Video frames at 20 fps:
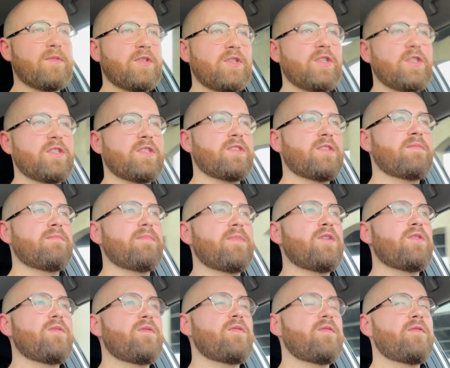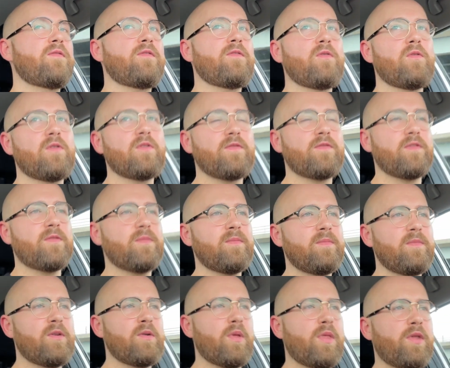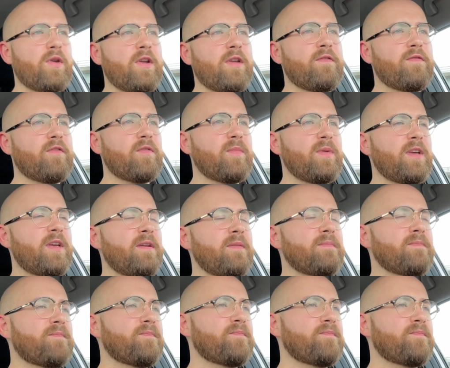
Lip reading: which is meal 3 for me.